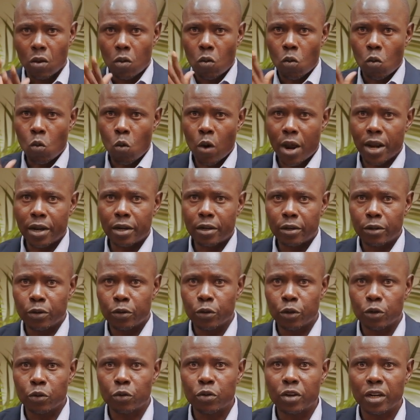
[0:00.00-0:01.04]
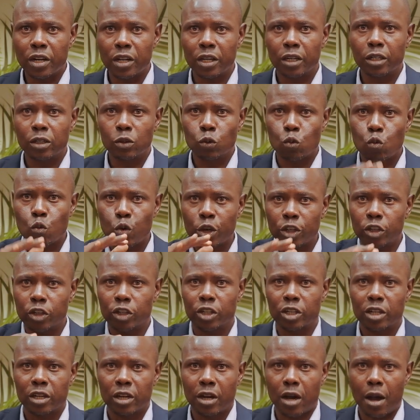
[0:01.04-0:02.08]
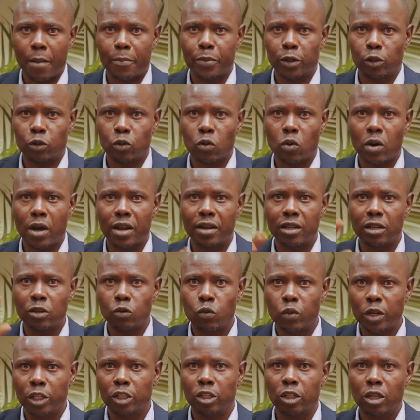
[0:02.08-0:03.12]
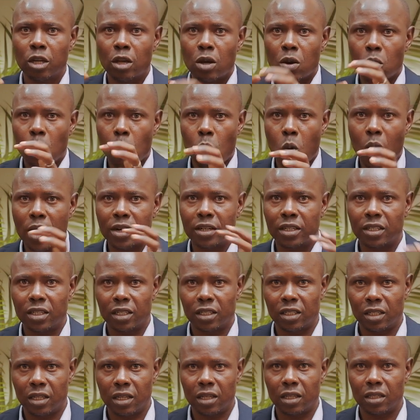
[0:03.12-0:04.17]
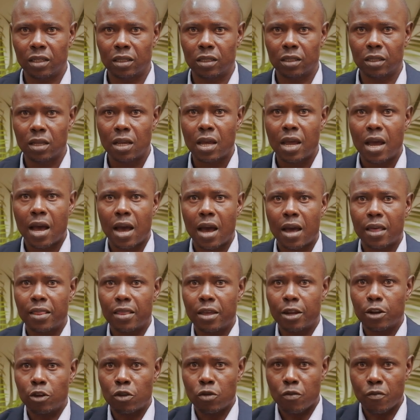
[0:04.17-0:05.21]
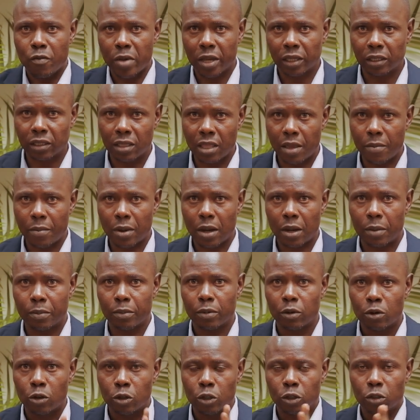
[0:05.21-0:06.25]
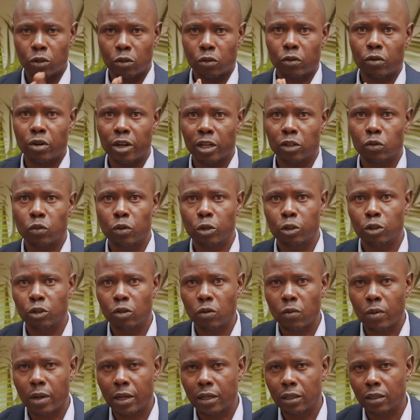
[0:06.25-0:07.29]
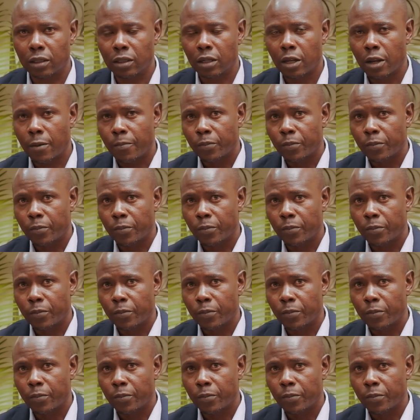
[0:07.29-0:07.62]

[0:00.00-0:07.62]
When do you need which capital and in which quantities? And then you mix them up to create what you want.